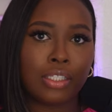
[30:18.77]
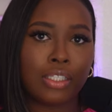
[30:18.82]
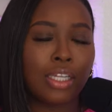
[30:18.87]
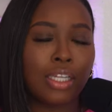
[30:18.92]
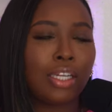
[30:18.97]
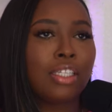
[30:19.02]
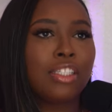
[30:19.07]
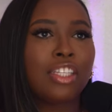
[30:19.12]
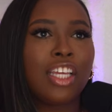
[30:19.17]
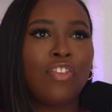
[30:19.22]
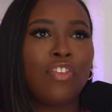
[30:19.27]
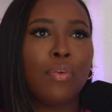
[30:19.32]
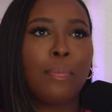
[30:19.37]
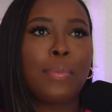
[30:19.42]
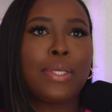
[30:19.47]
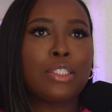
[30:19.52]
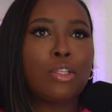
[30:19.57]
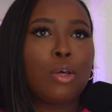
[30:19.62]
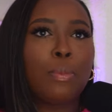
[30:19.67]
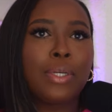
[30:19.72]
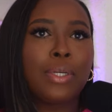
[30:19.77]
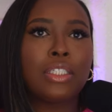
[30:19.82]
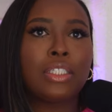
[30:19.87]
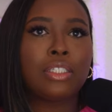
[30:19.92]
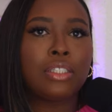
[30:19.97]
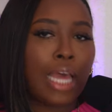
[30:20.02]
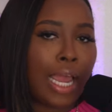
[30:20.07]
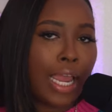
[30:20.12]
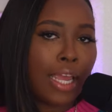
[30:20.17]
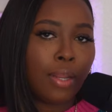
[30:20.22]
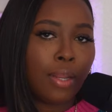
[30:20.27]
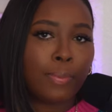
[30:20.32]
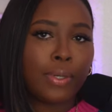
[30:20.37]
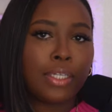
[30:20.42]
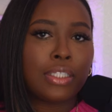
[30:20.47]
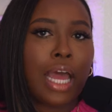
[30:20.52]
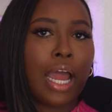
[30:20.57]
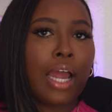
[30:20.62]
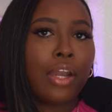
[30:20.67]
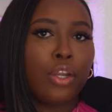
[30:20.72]
And it's giving me so much anxiety because
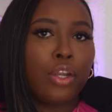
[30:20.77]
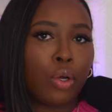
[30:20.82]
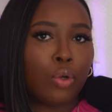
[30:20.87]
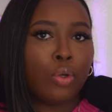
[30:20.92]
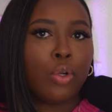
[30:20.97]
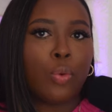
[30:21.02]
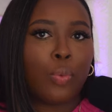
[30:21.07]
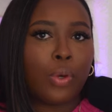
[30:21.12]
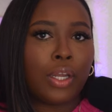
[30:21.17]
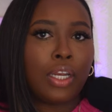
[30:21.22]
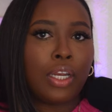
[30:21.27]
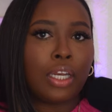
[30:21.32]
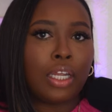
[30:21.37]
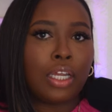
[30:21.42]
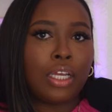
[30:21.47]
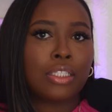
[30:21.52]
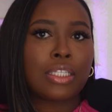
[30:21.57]
I don't know what it is.